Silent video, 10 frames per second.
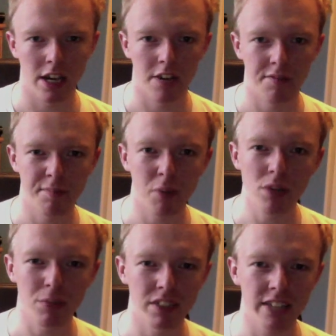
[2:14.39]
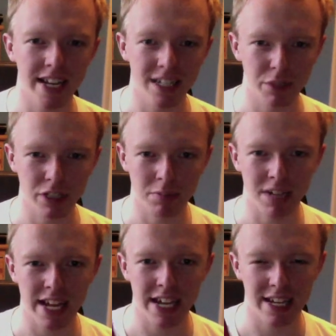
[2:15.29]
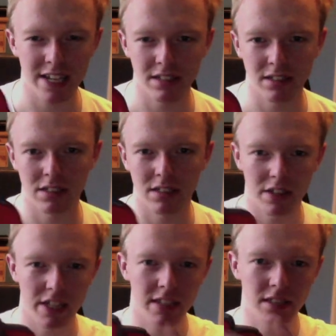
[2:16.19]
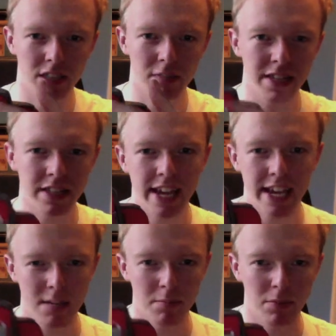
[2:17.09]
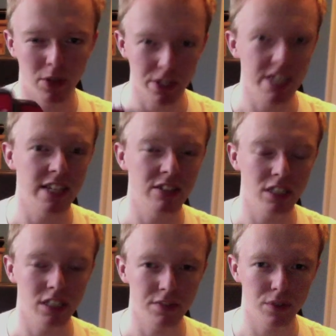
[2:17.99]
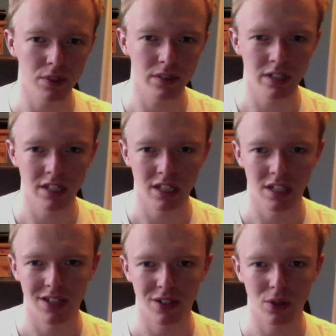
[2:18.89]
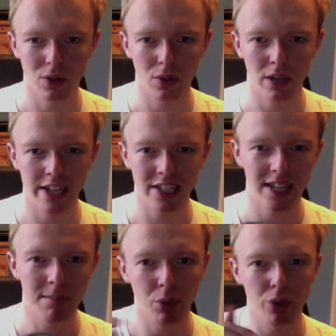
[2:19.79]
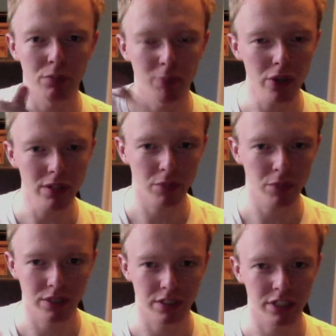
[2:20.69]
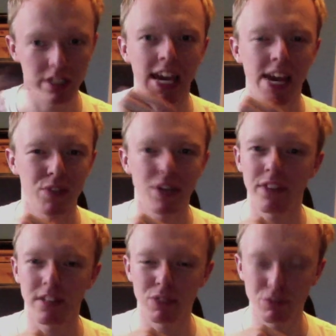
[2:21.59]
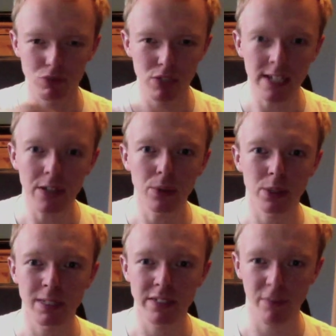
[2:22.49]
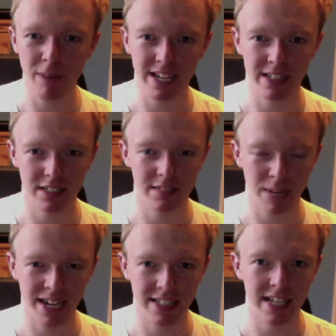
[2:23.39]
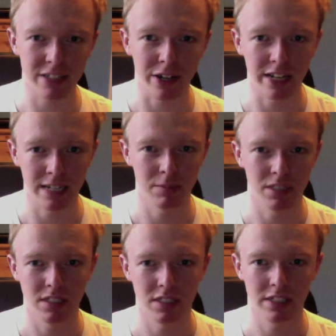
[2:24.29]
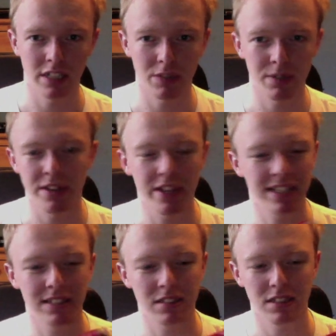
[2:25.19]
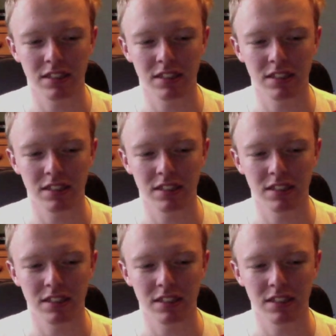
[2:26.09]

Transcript: And with Pokemon Stadium, you could play this. You could play the game on the Nintendo 64, and you can import your Pokemon to the game, which I think was really cool, especially back in that time. When things.